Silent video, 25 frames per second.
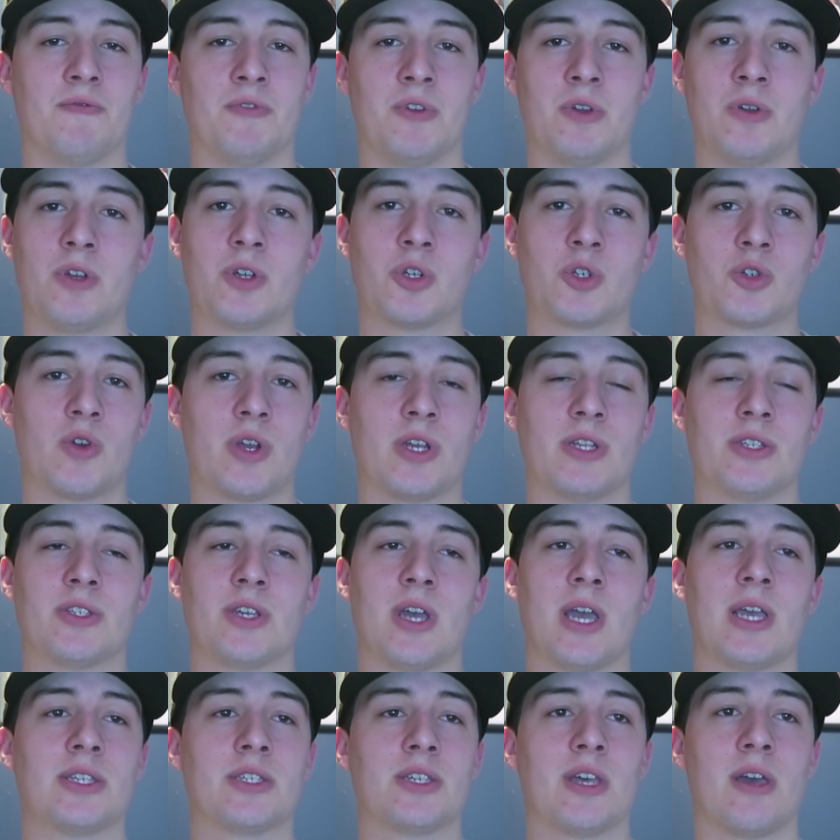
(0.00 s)
If you can trade
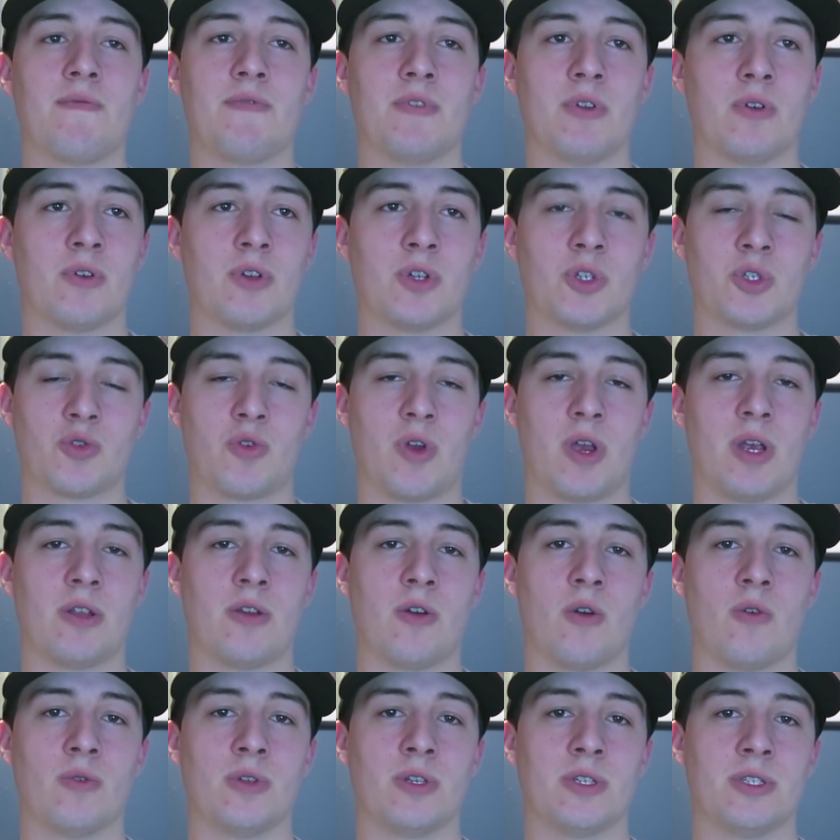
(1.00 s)
Zaitsev, you can
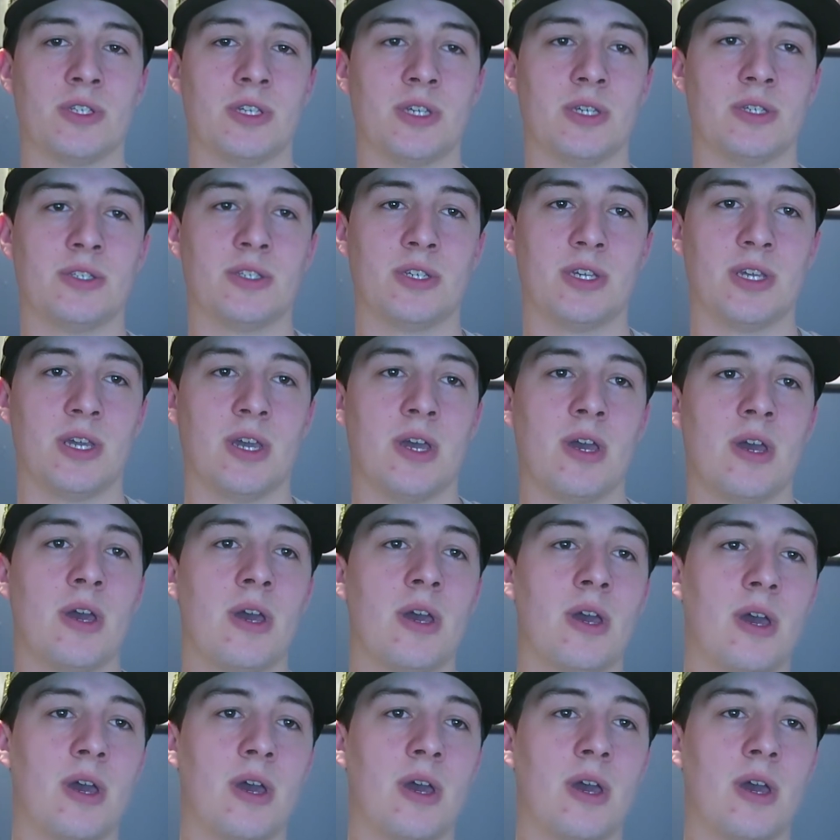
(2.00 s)
trade Cody Ceci.